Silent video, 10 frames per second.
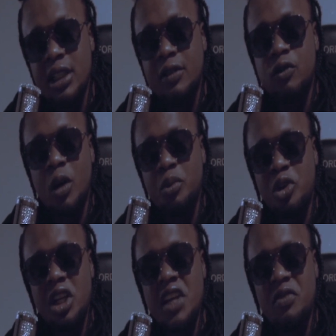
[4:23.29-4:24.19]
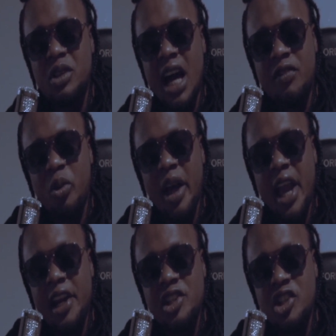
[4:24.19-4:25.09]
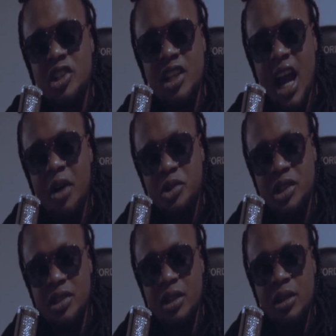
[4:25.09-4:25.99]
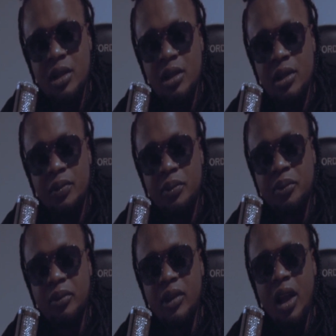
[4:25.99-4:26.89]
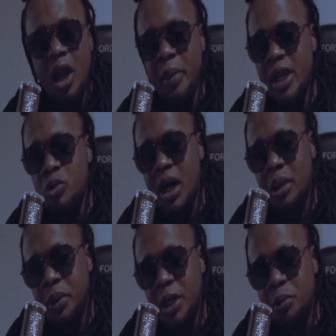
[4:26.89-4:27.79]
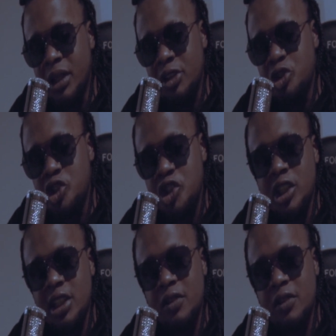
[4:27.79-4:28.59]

it from don't even have no energy in their houses. Meanwhile, the people that you're stealing